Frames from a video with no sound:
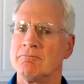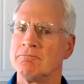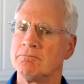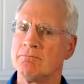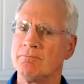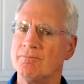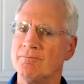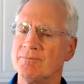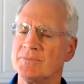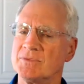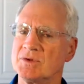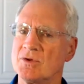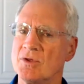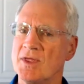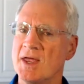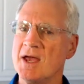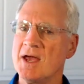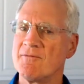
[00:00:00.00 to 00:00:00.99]
Do
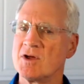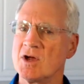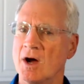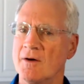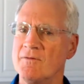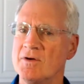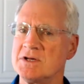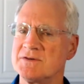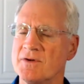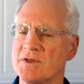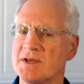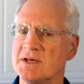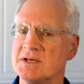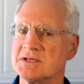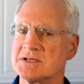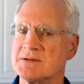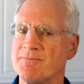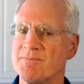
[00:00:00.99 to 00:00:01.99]
they have coverage for
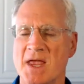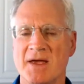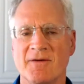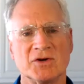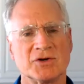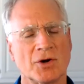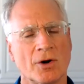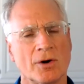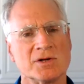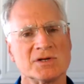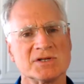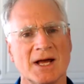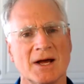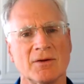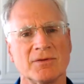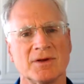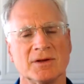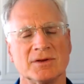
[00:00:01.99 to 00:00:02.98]
this? If it turns
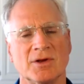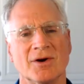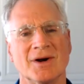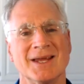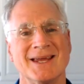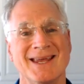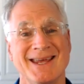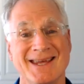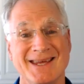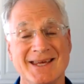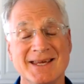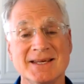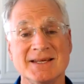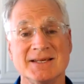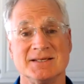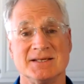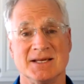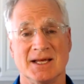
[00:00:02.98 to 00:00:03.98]
out that there
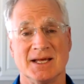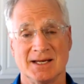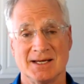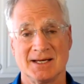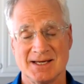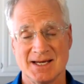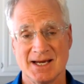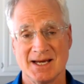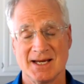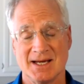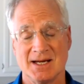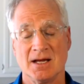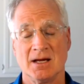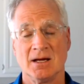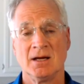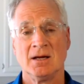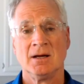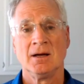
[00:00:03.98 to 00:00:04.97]
is
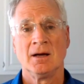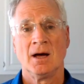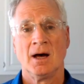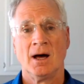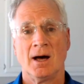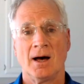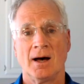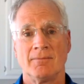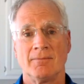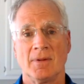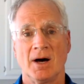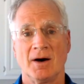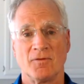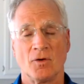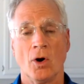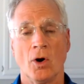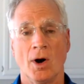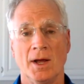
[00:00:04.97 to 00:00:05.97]
indeed a
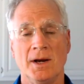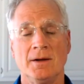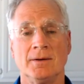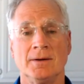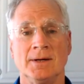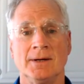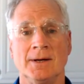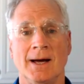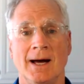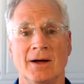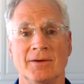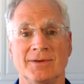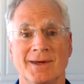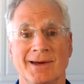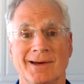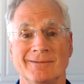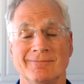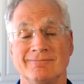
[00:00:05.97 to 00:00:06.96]
fraud out
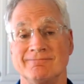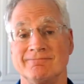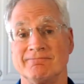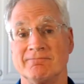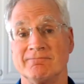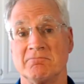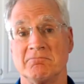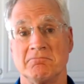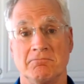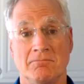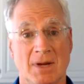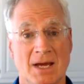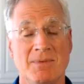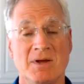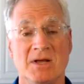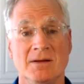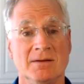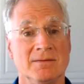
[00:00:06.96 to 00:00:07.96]
there,
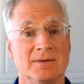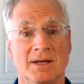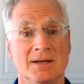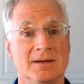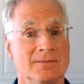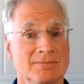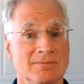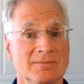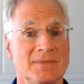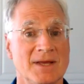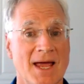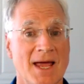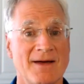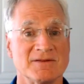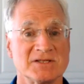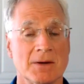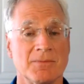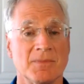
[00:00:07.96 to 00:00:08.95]
maybe they
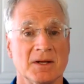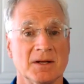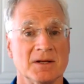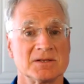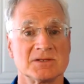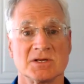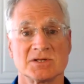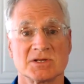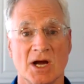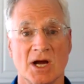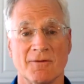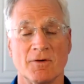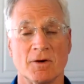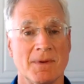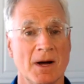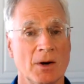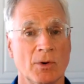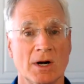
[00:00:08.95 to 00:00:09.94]
have something that's just
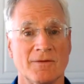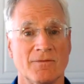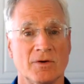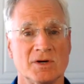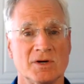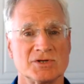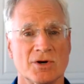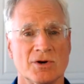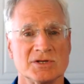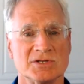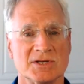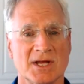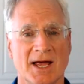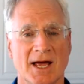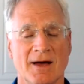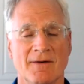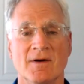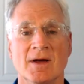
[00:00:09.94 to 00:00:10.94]
covered by whatever insurance they
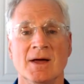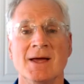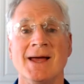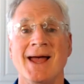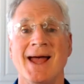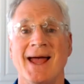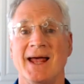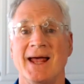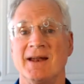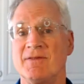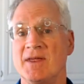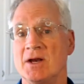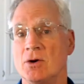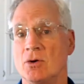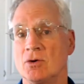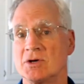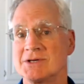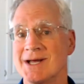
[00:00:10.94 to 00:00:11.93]
have. And if they
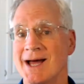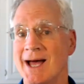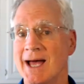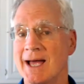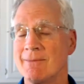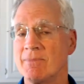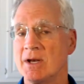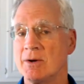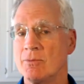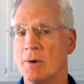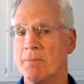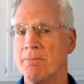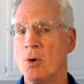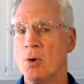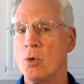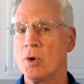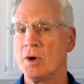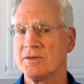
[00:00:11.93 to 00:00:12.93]
don't timely
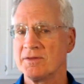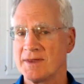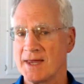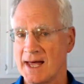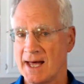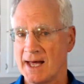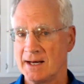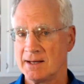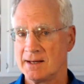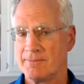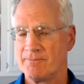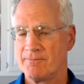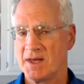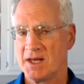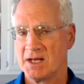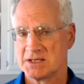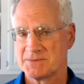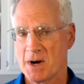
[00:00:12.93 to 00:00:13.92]
report that,
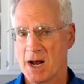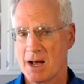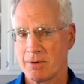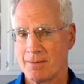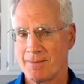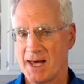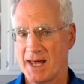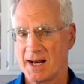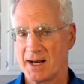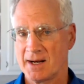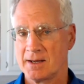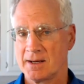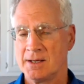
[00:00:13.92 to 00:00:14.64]
it's problematic.